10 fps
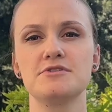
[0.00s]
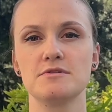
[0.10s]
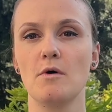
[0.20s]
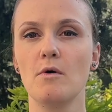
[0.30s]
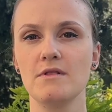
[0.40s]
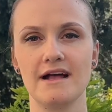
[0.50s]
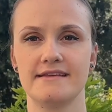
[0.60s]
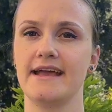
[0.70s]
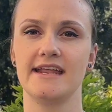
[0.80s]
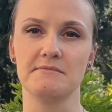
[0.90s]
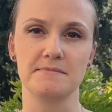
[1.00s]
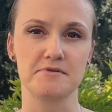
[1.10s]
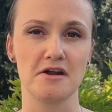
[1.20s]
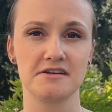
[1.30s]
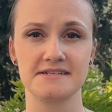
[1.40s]
to all other animal
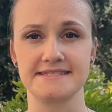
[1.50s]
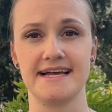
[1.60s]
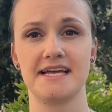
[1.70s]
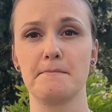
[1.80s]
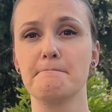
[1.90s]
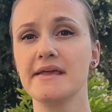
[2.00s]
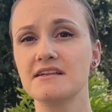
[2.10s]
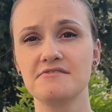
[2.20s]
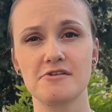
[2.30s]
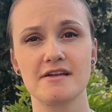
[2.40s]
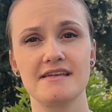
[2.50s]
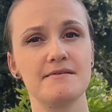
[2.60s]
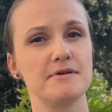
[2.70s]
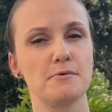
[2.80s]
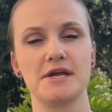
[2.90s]
products like milk, for
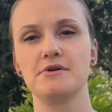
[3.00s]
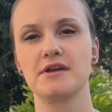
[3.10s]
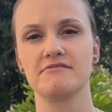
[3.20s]
example, where you can